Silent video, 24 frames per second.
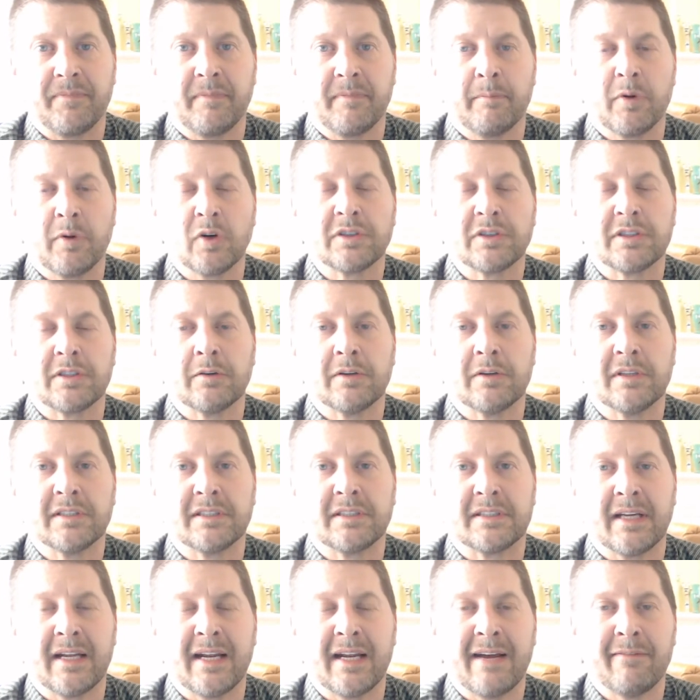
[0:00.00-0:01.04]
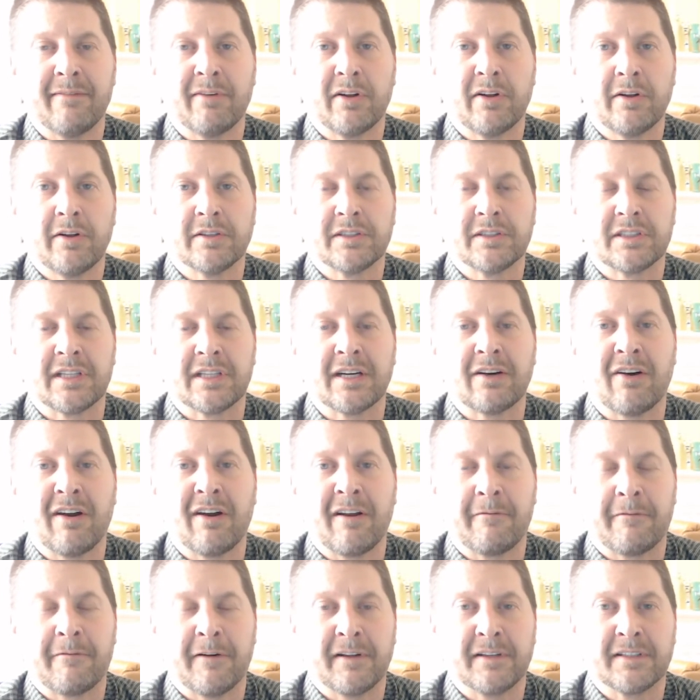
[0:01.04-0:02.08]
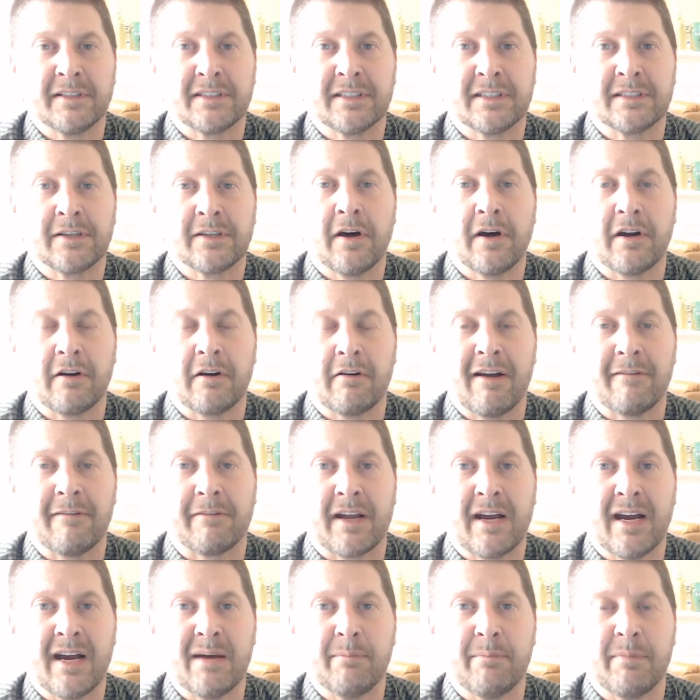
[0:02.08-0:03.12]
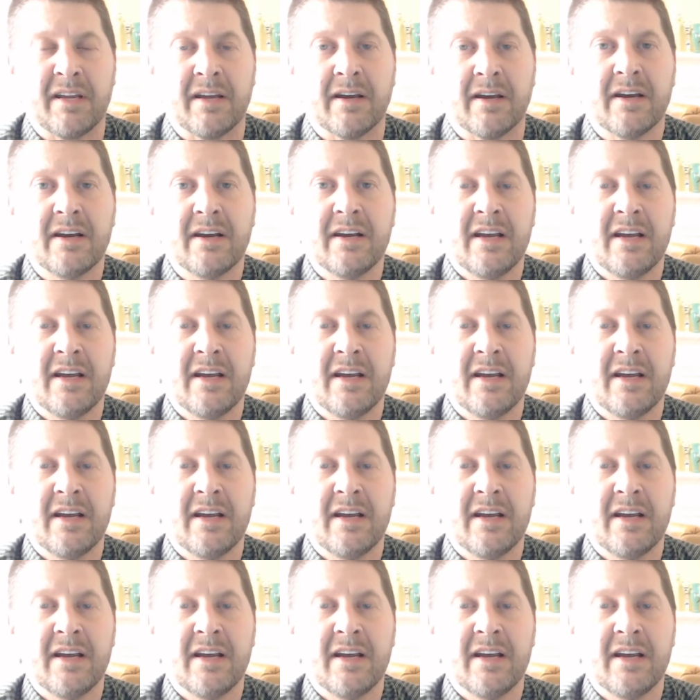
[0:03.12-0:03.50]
bookstores that have a little sticker on the front that says autographed copy.